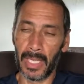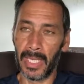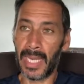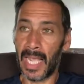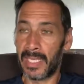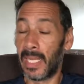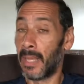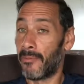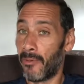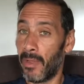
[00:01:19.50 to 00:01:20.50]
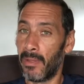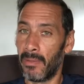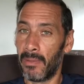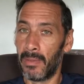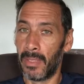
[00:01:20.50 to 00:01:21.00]
Nice name for
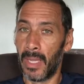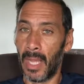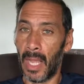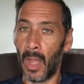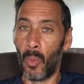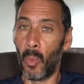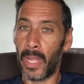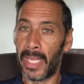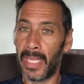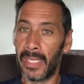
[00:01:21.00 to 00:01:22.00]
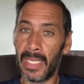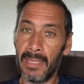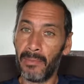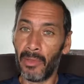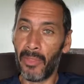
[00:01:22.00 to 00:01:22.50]
a wicked,
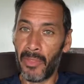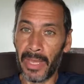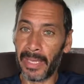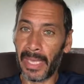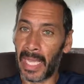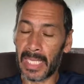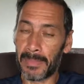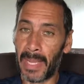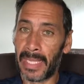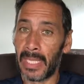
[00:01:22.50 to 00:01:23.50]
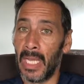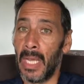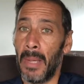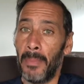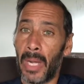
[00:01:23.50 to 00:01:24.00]
evil thing, I expect.
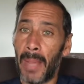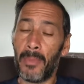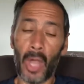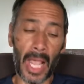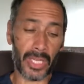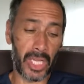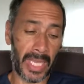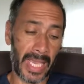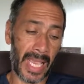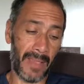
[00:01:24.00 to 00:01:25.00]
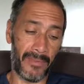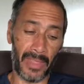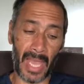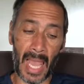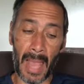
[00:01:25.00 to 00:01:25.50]
But I'm not actually here for
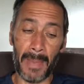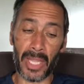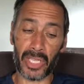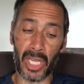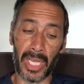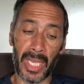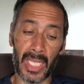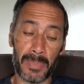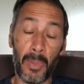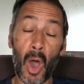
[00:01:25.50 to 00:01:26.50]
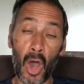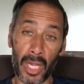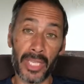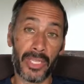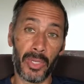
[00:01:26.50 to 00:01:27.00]
that. It's
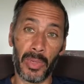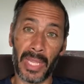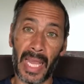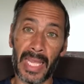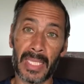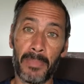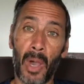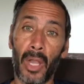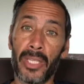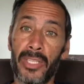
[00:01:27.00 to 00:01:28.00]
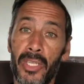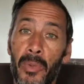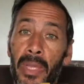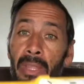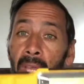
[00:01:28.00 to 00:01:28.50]
partly to do with that. It's partly to do
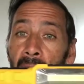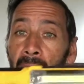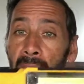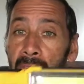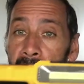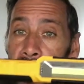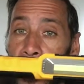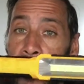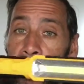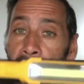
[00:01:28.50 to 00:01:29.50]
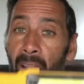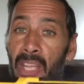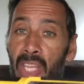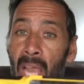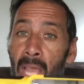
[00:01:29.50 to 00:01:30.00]
with this
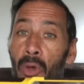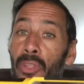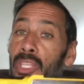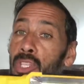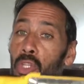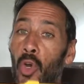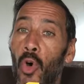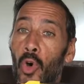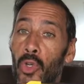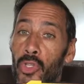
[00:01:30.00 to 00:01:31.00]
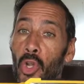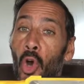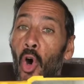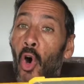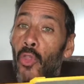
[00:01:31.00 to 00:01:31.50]
flashlight or this torch
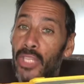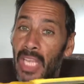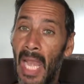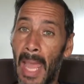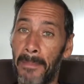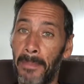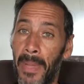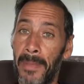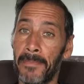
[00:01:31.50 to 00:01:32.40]
or this lamp.